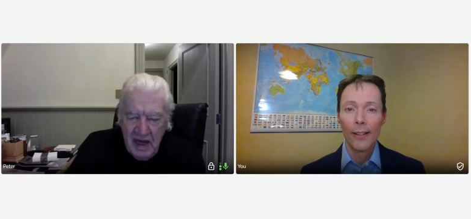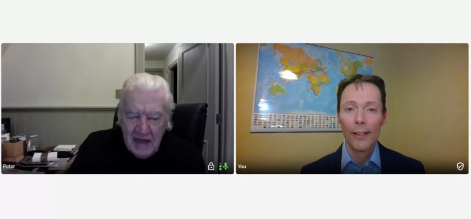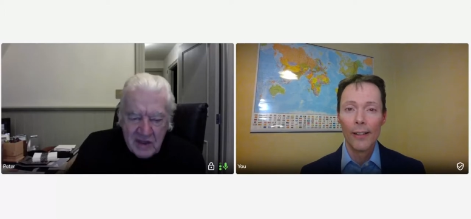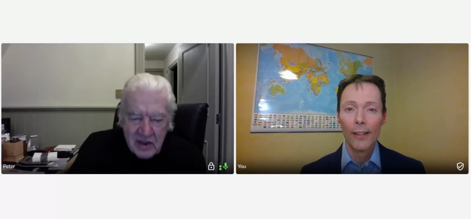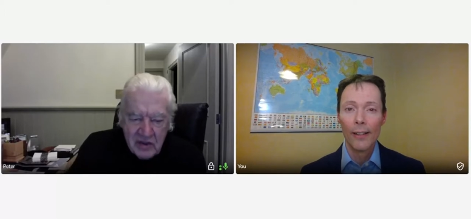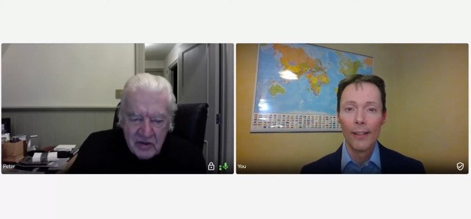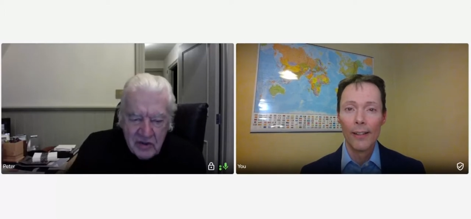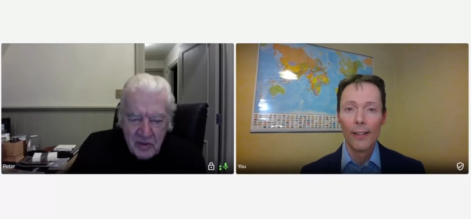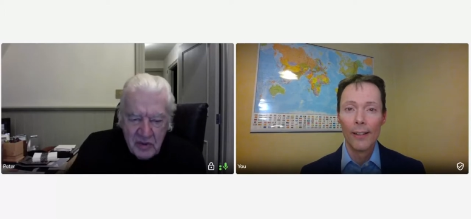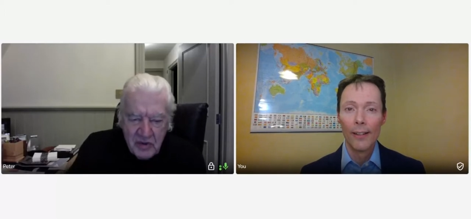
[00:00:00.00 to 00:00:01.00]
Speaker 1: had to
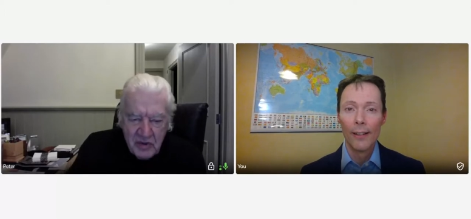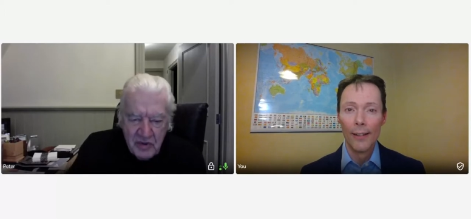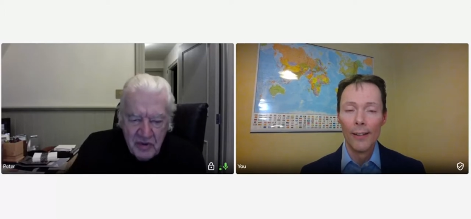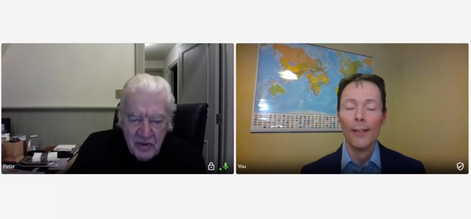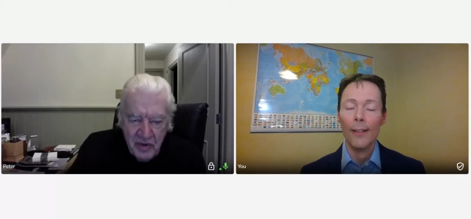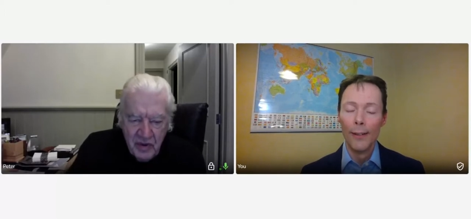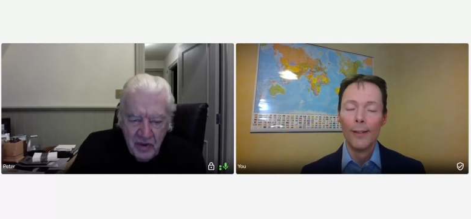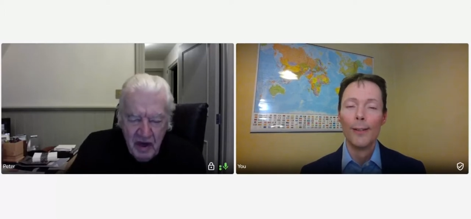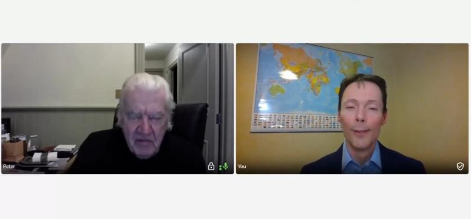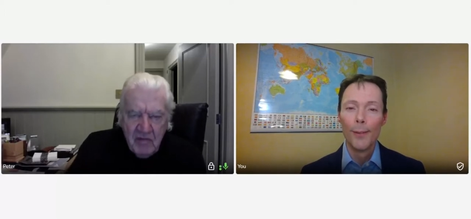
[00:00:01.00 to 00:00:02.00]
contribute. I
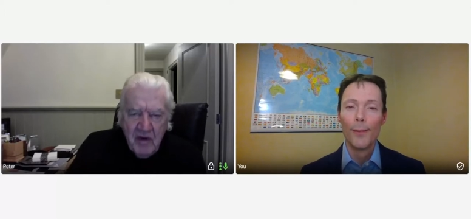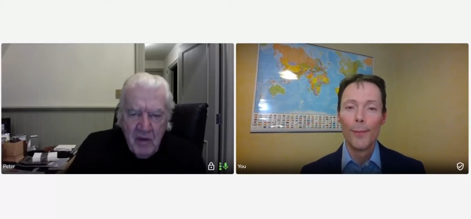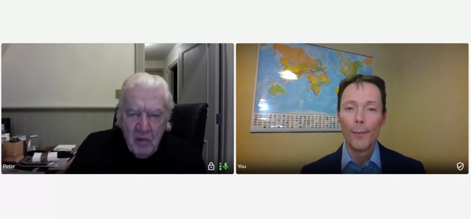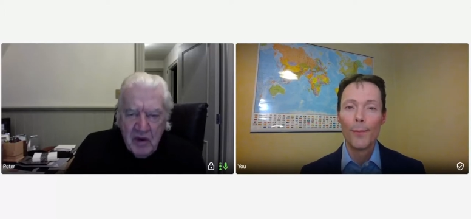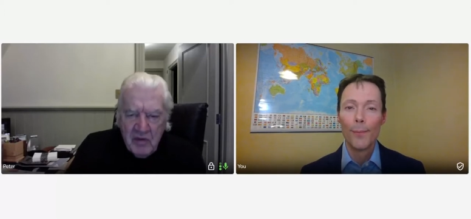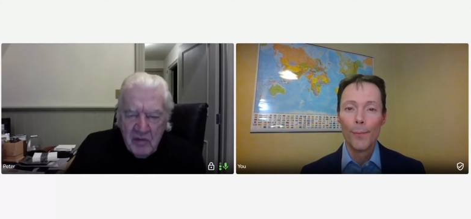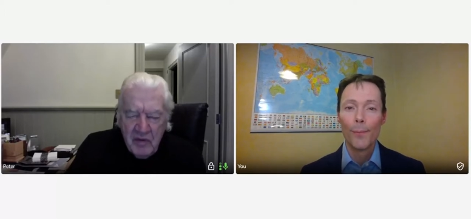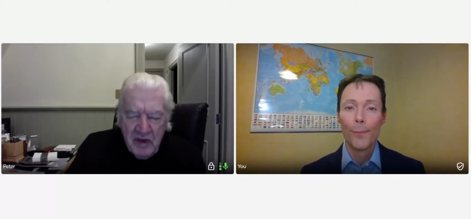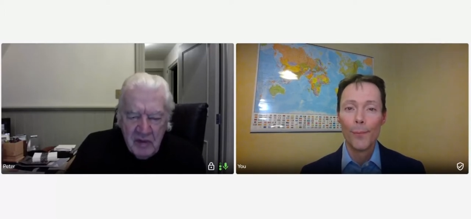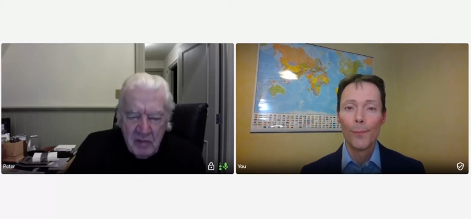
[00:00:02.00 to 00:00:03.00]
even found one of them
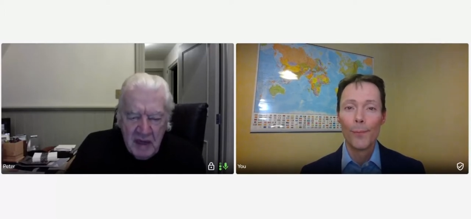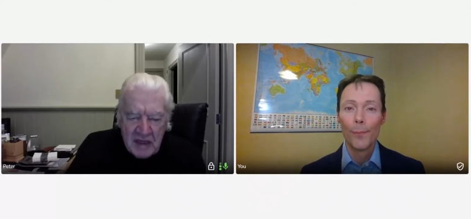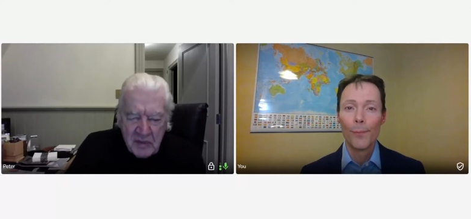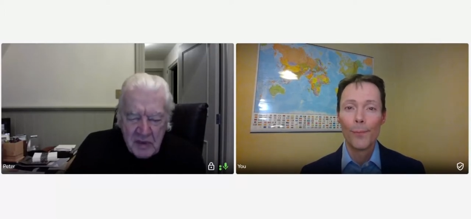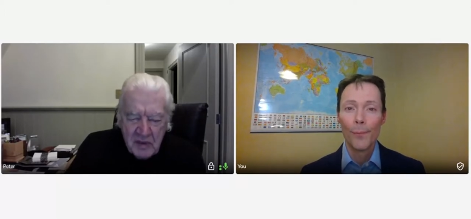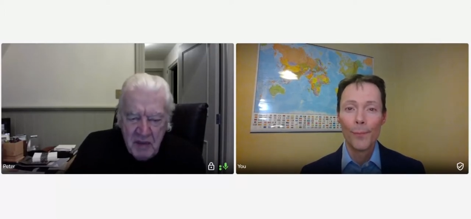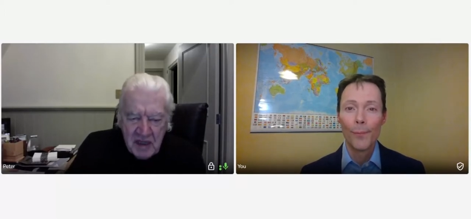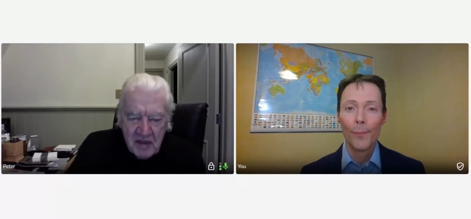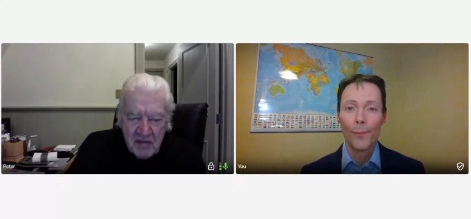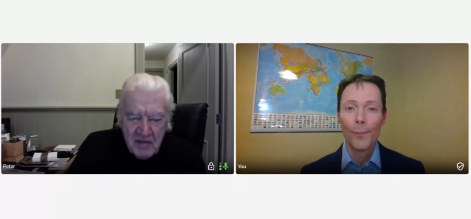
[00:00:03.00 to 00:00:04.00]
reading Management and
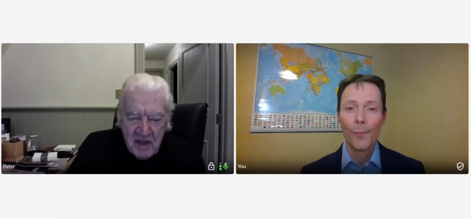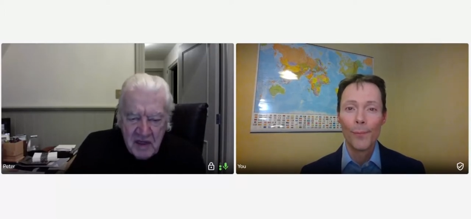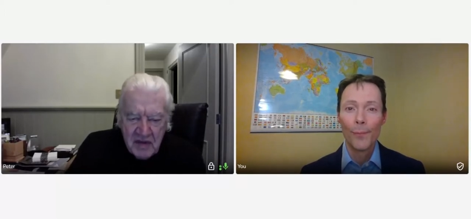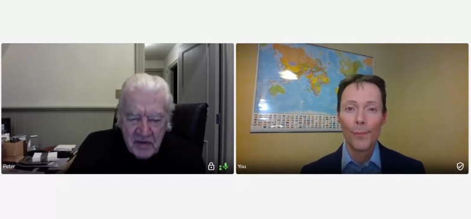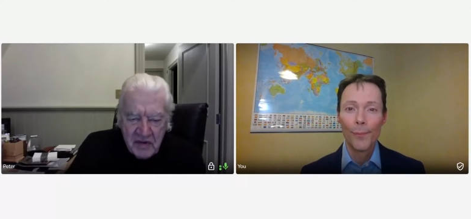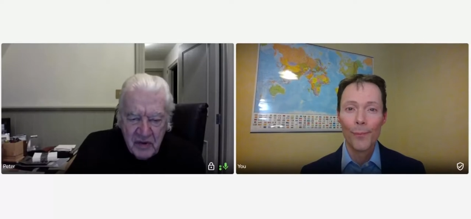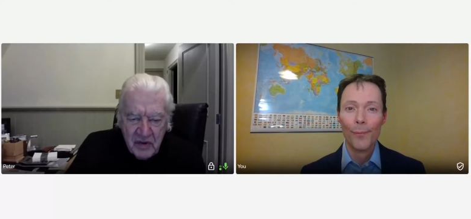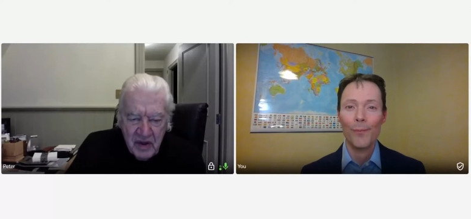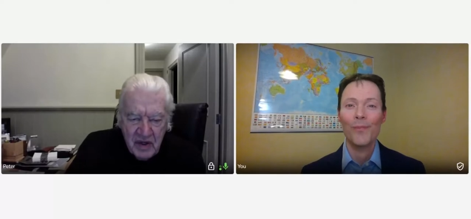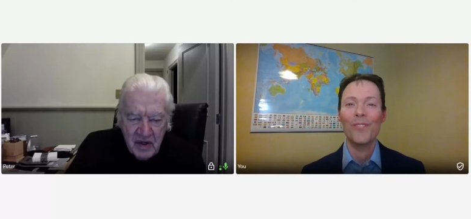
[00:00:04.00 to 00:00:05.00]
Machiavelli, so
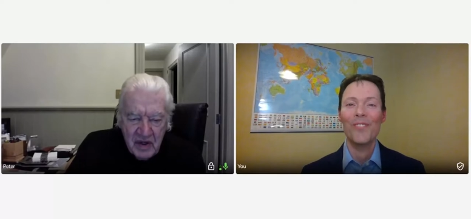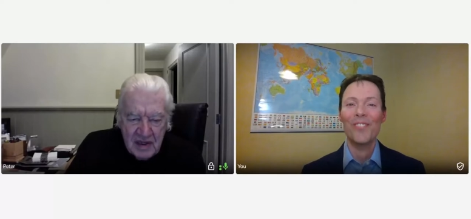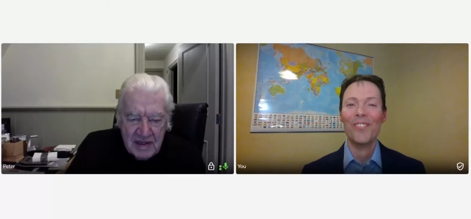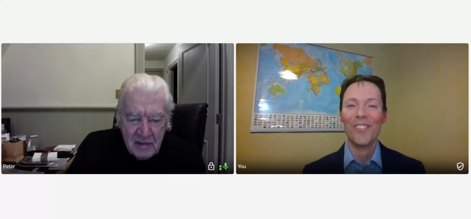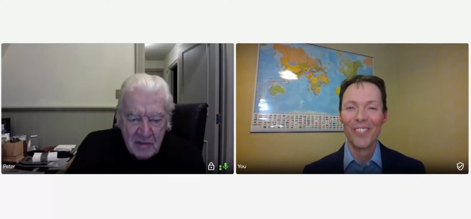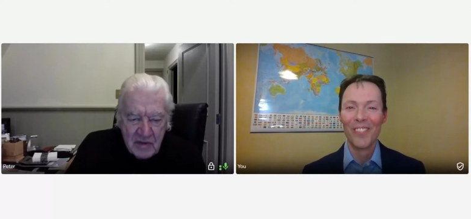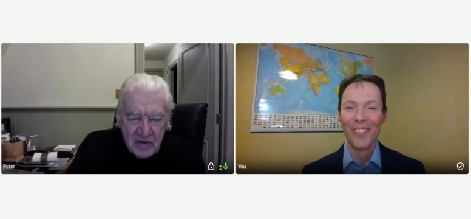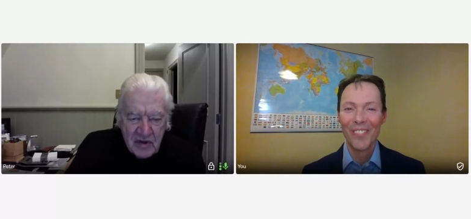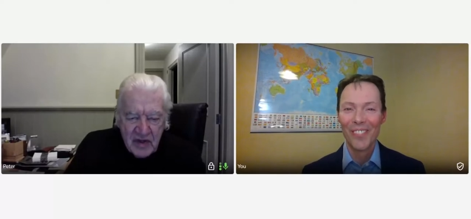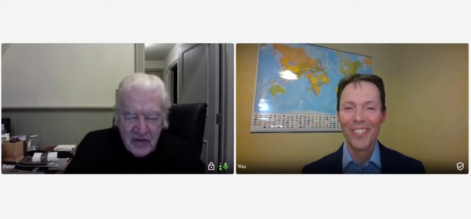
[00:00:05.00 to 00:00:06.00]
it
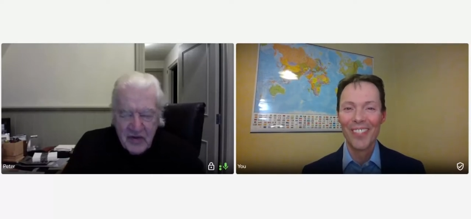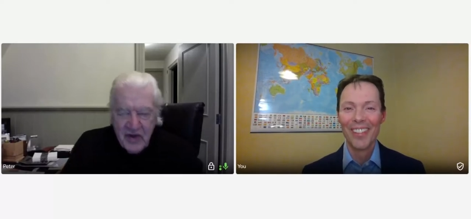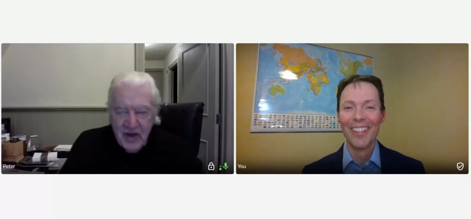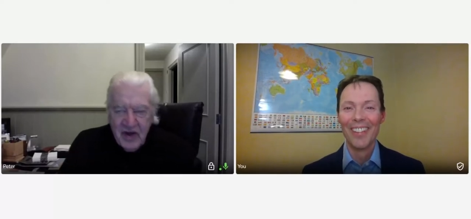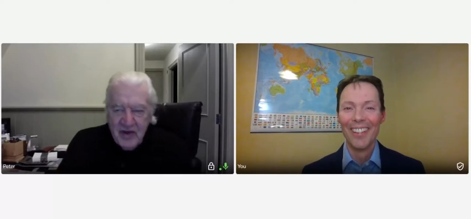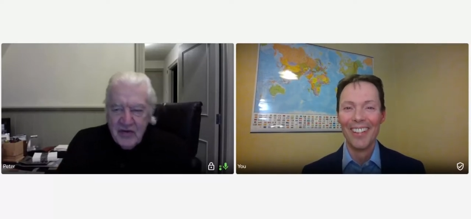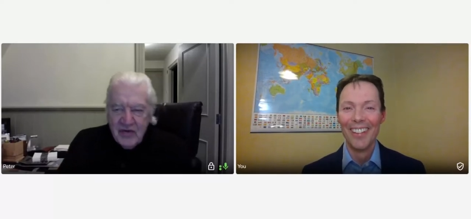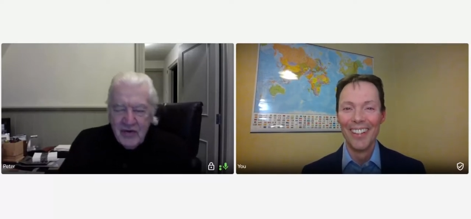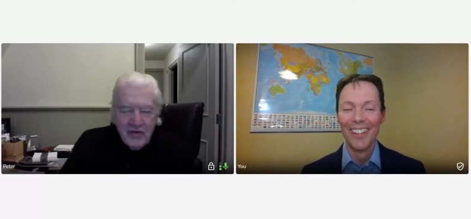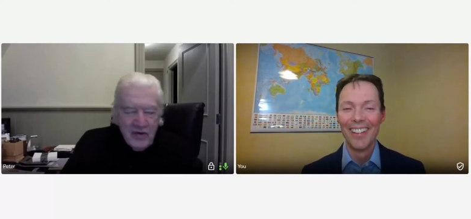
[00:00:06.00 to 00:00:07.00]
demonstrates the sort of
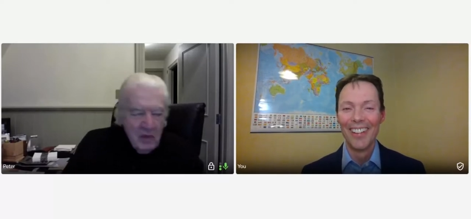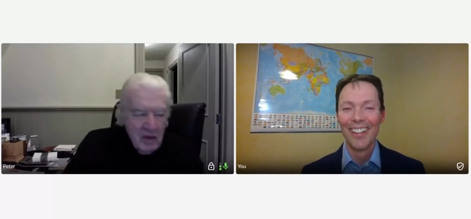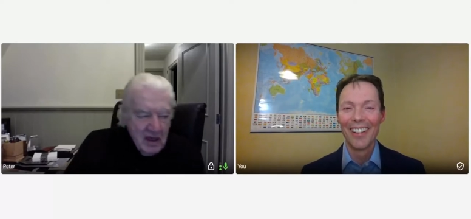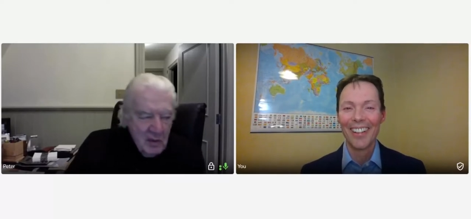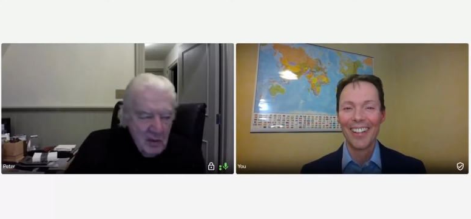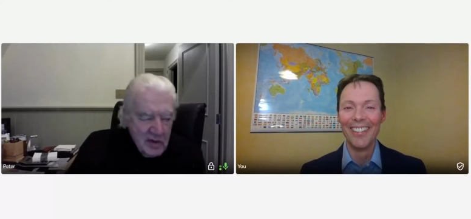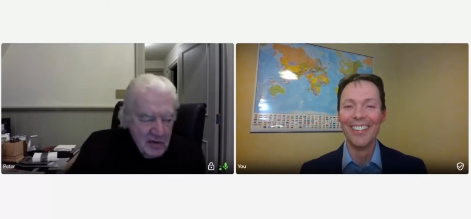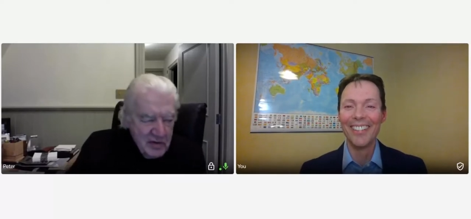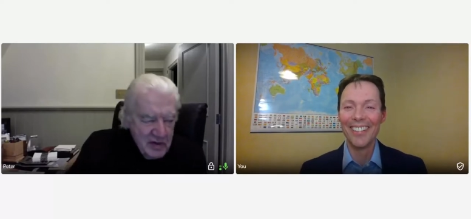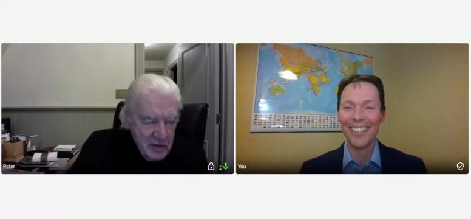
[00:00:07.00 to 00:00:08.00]
trouble I got myself
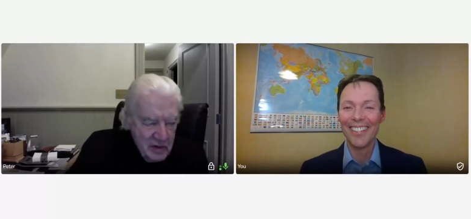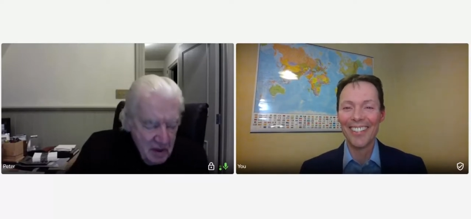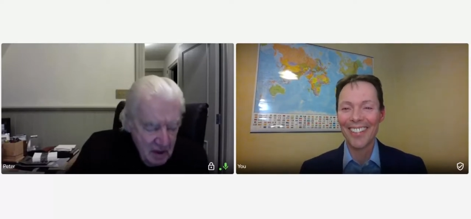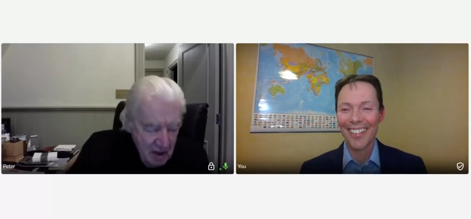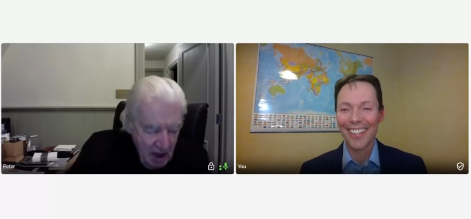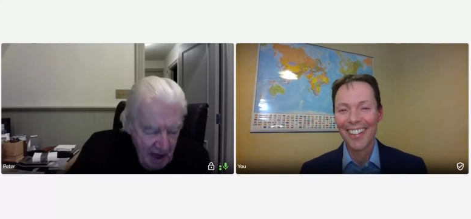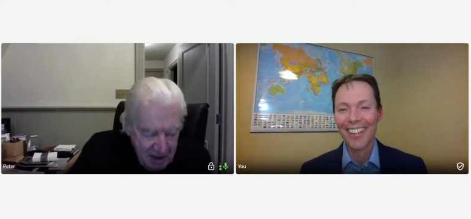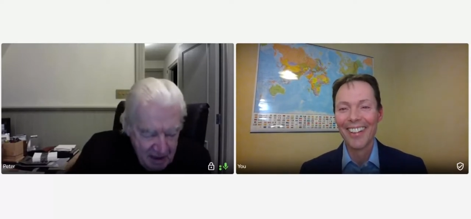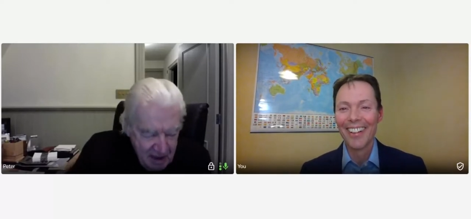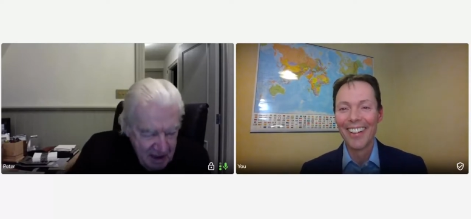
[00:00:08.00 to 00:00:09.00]
in. and
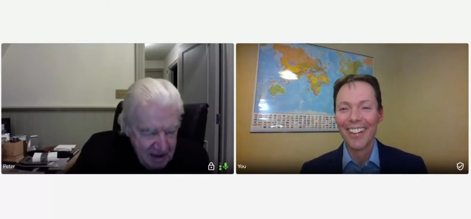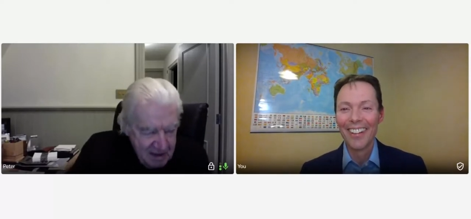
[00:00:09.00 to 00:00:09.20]
and it